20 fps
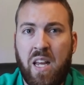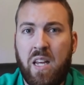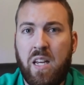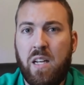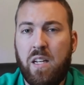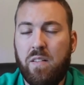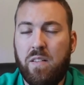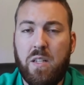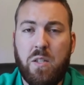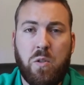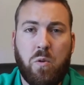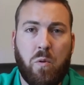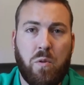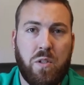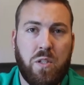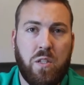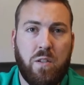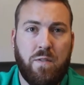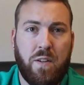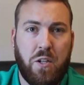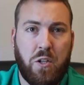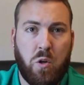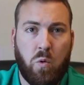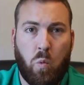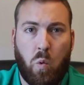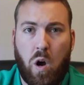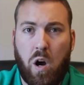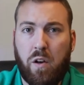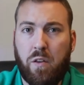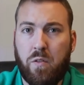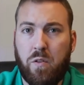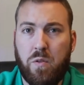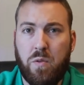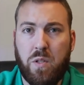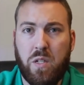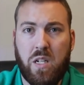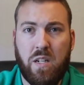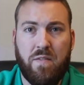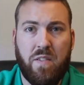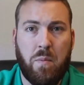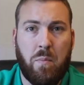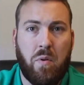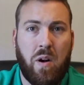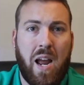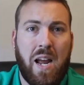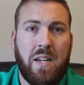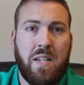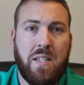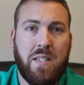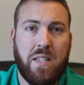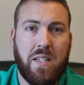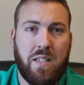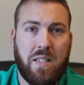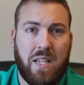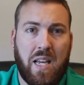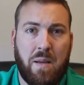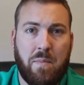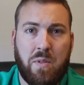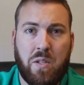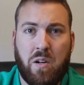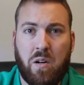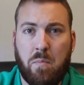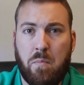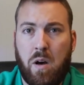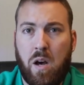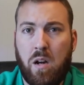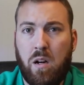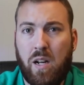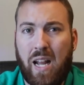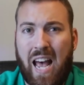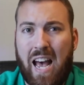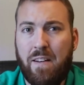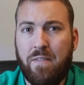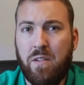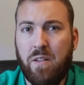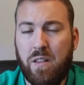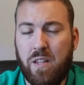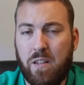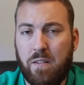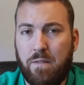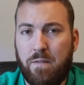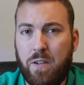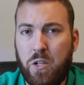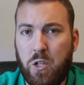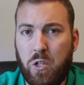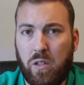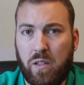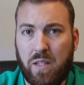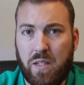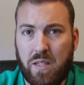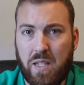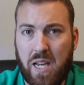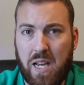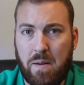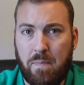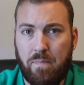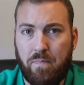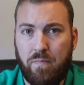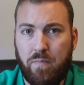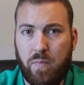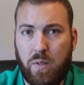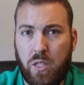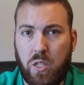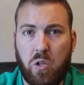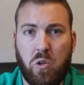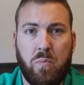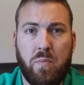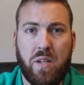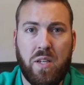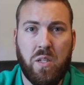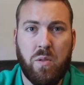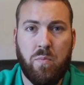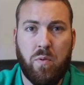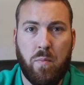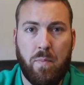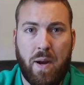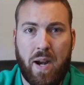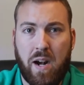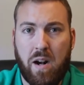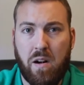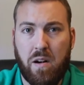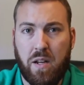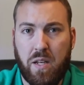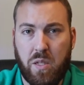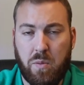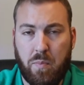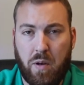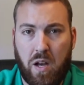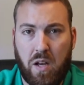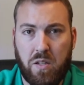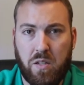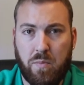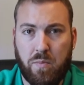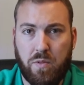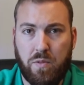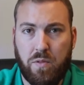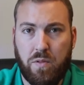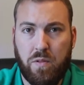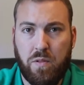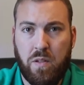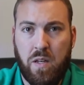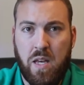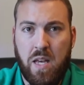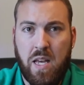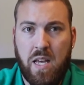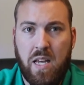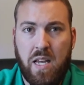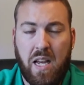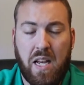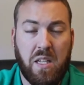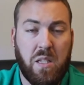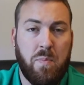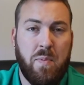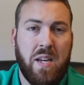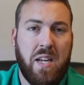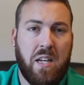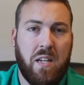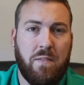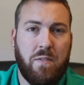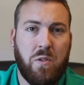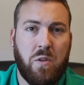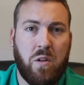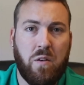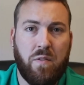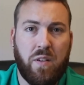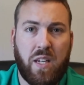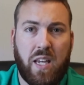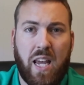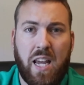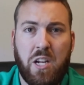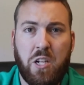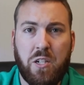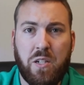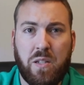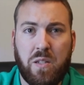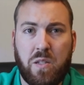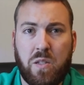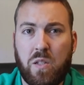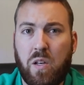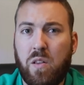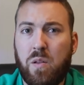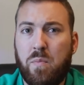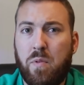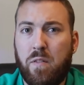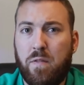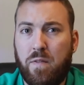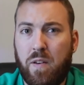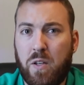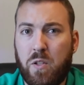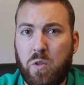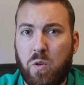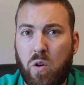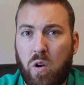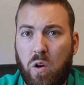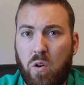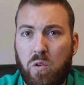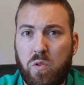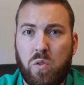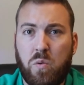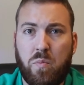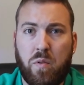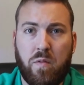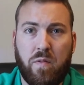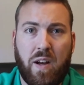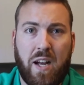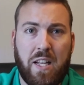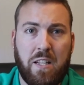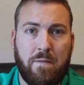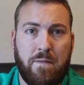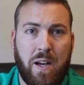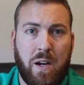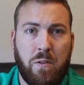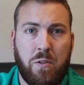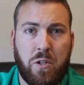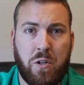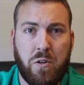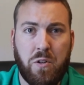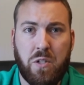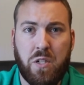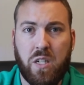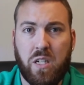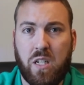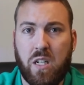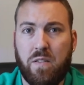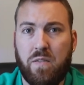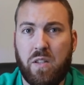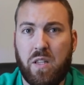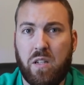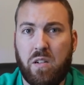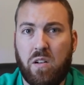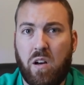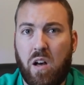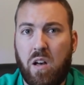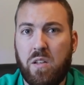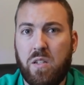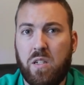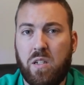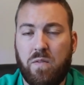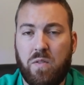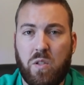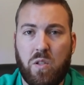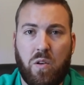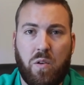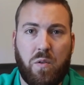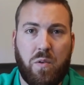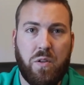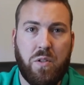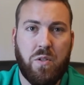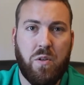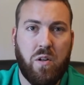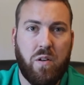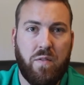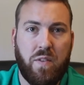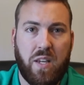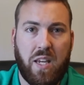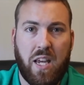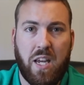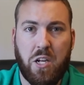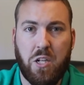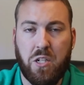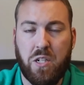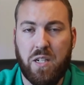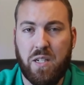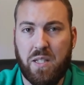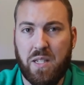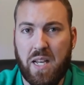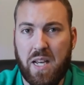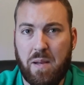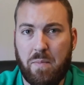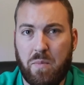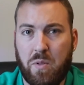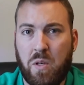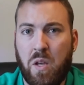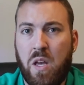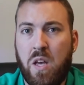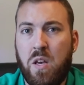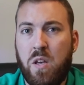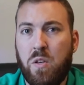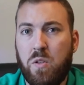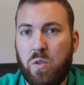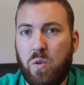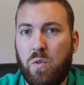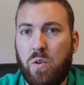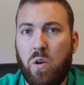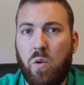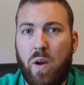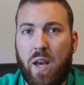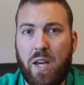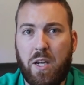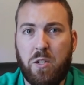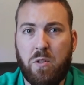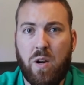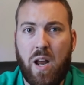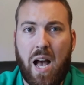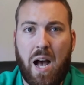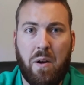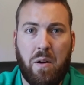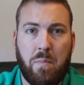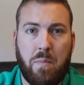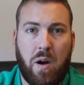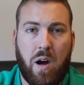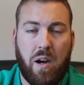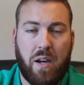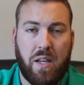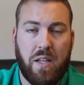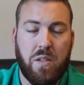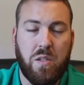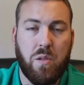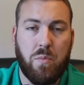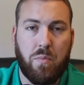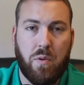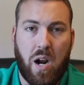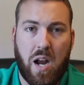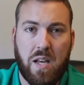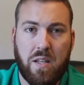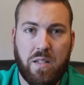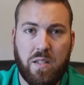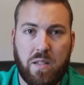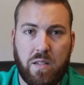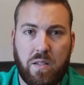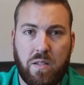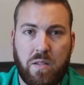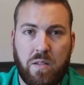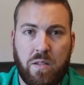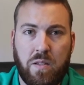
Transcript: These courses feature walkthroughs and even practice exams that are modeled after the official exam, so you'll be as prepared as possible. And speaking of certifications, SolidProfessor also provides vouchers to cover the cost of SolidWorks certification exams, so no extra out-of-pocket surprises.